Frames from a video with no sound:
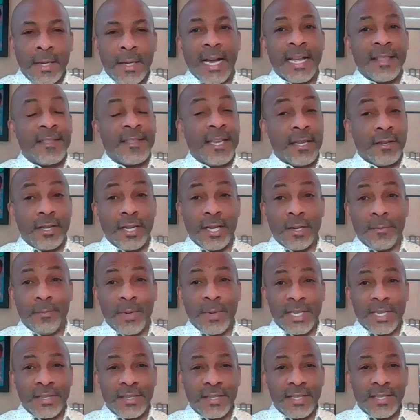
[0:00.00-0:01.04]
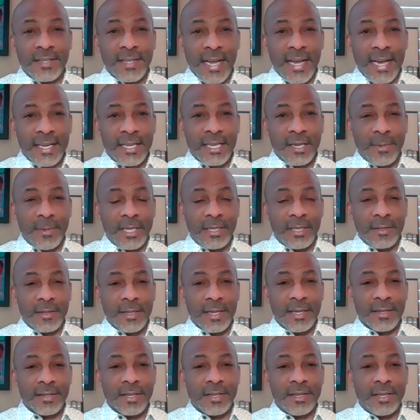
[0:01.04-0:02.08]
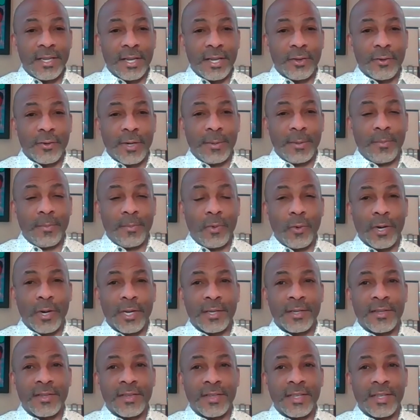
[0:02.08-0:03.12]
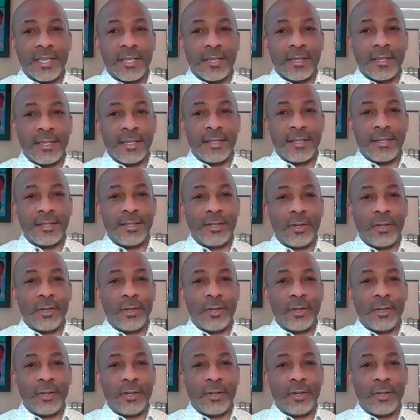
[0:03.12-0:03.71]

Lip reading: I think good business acumen is another important skill,